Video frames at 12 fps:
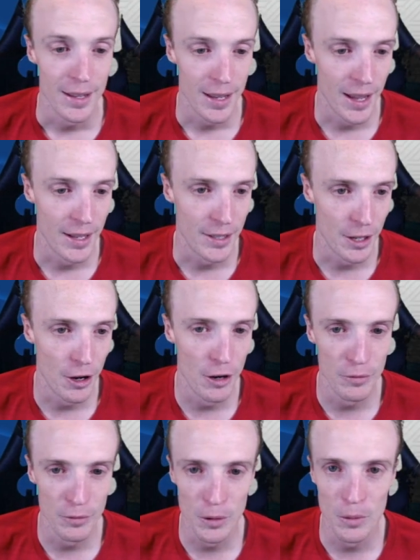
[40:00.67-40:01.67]
yeah, so
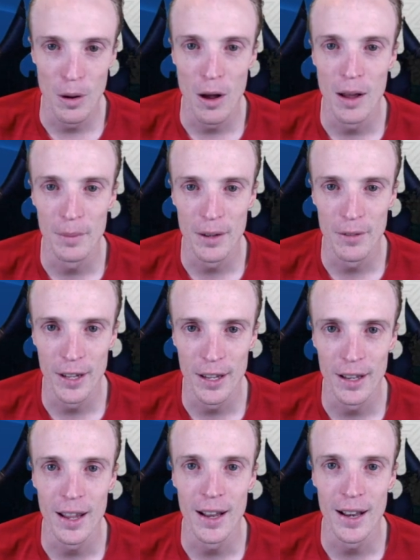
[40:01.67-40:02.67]
overall, I'm giving
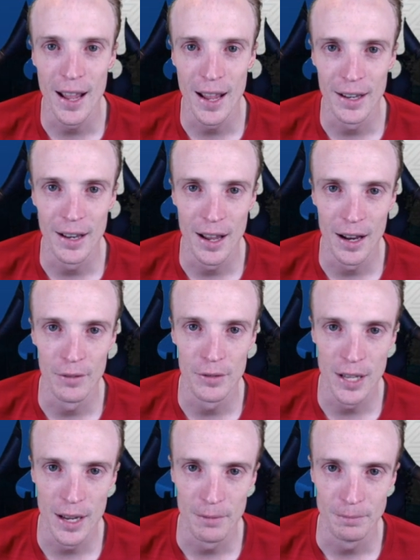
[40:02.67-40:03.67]
it an 8 out
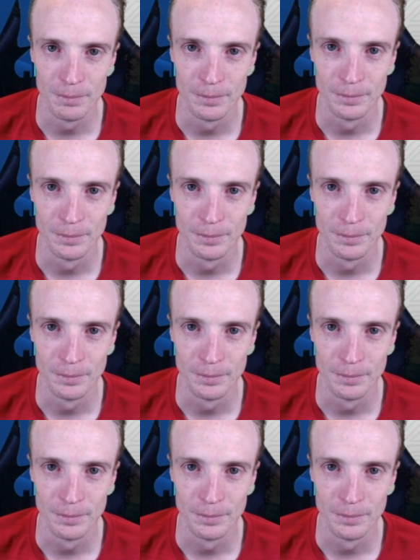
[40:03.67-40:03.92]
of 10.